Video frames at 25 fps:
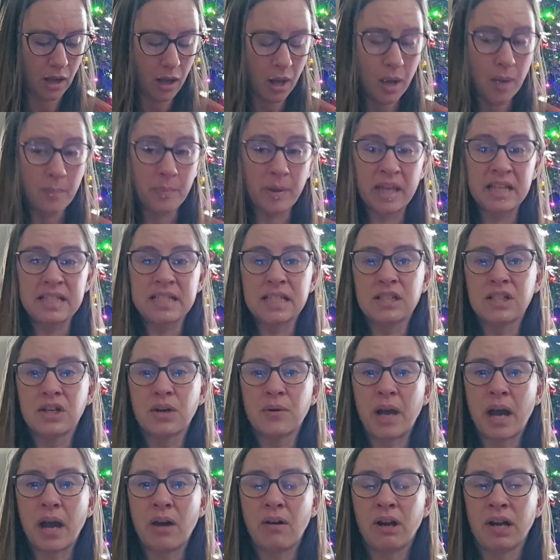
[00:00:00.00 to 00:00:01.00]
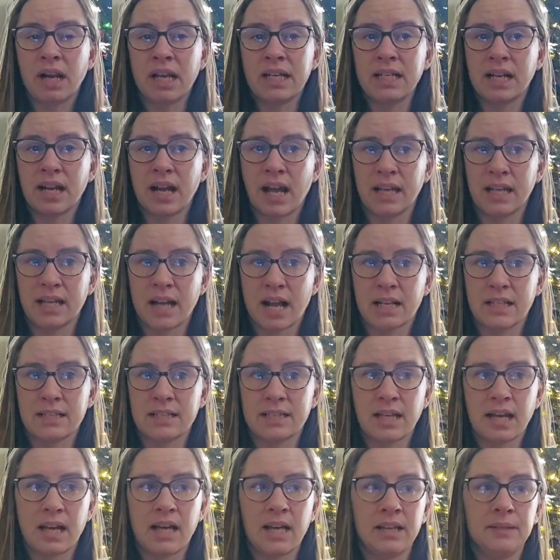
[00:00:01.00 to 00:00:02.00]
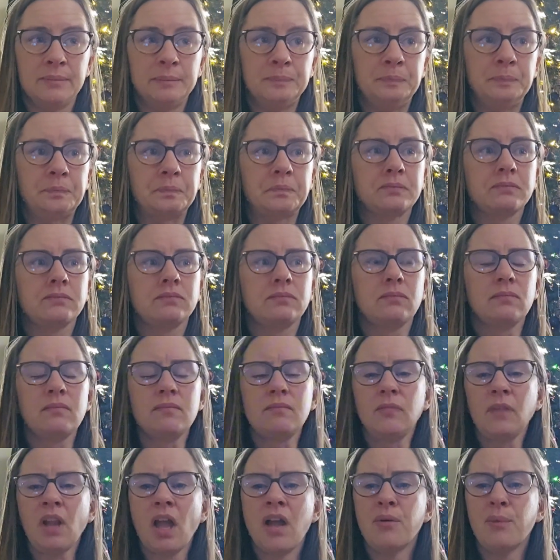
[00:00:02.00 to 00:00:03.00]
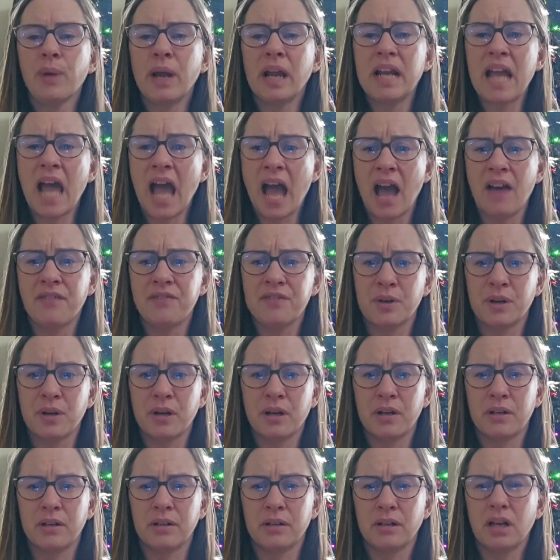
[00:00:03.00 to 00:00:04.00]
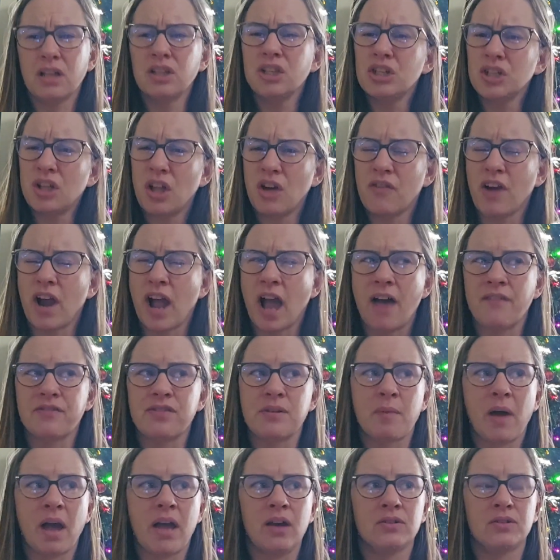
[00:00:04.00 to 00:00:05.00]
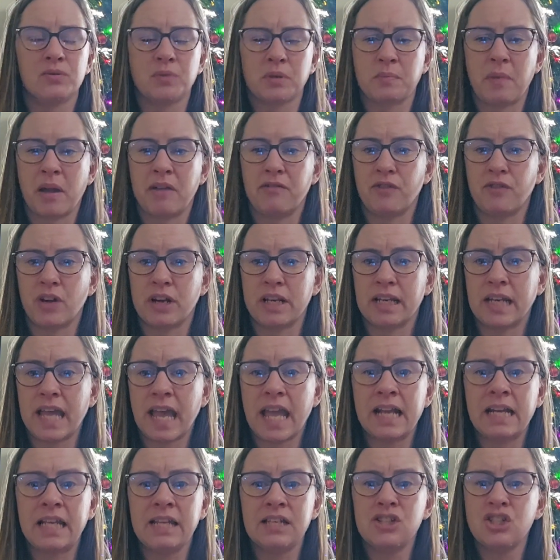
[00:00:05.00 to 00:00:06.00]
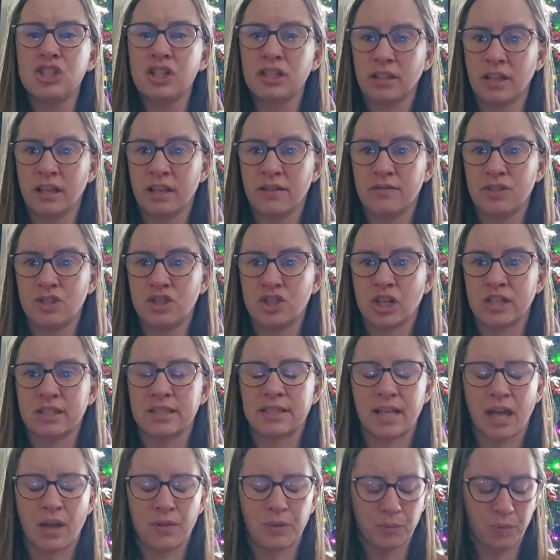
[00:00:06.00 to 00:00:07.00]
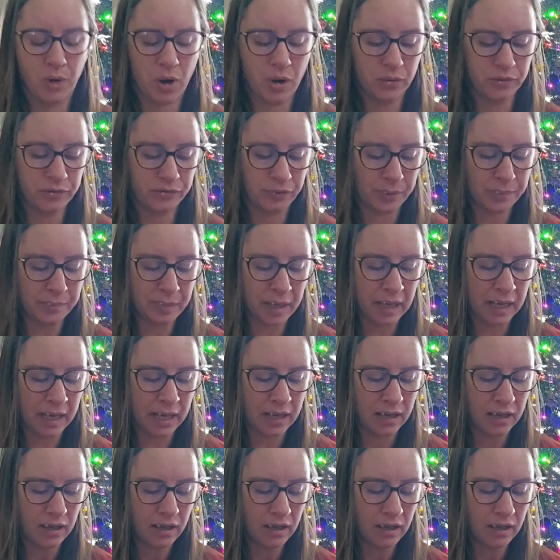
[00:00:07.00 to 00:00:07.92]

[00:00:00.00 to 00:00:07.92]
But I did go out and I got it done. I ran a little over half the miles with my friend Katie. She lives just down the road from me.